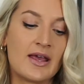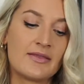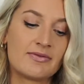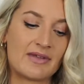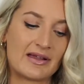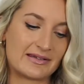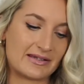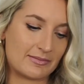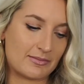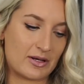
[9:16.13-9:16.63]

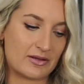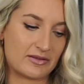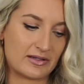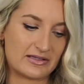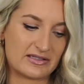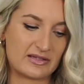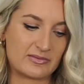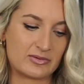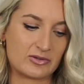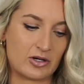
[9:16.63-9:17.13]
That's a monthly
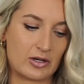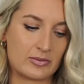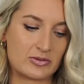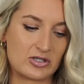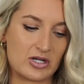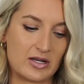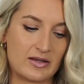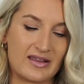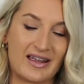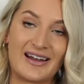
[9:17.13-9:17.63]

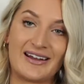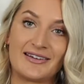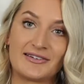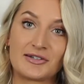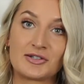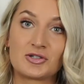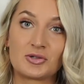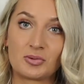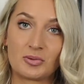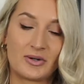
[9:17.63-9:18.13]
subscription. That is
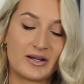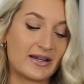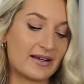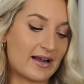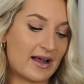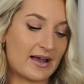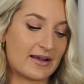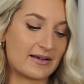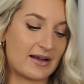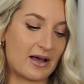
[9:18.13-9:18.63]

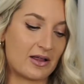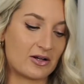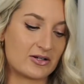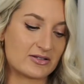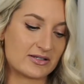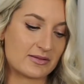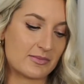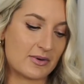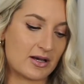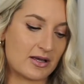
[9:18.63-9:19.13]
$29
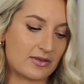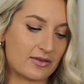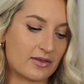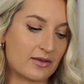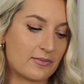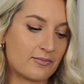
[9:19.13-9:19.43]
a month.